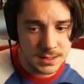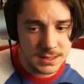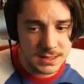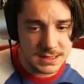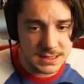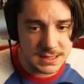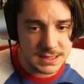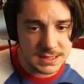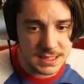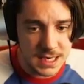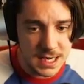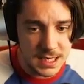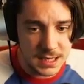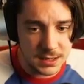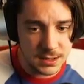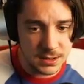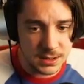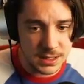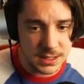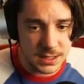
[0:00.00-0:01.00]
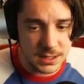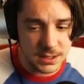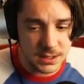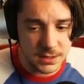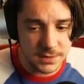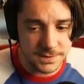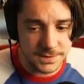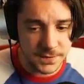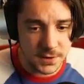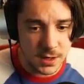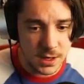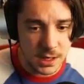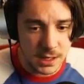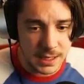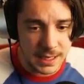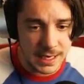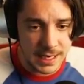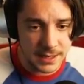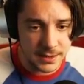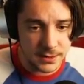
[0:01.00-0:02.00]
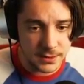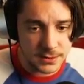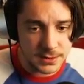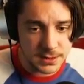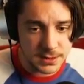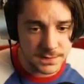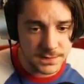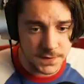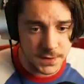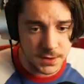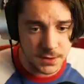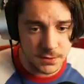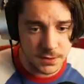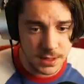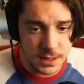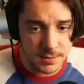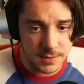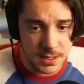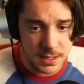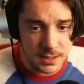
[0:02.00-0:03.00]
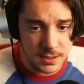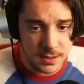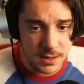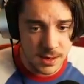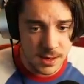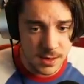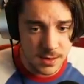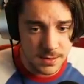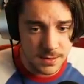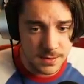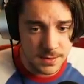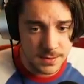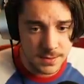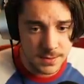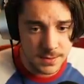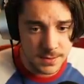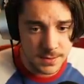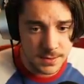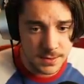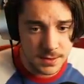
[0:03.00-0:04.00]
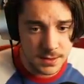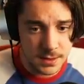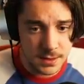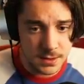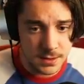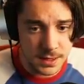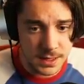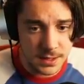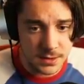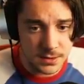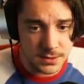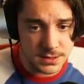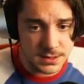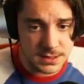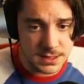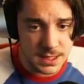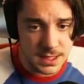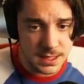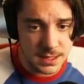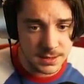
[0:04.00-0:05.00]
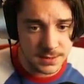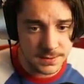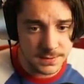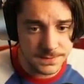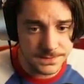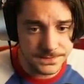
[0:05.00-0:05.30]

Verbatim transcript: This is not looking good for our ganders, if you know what I mean. You know that old saying.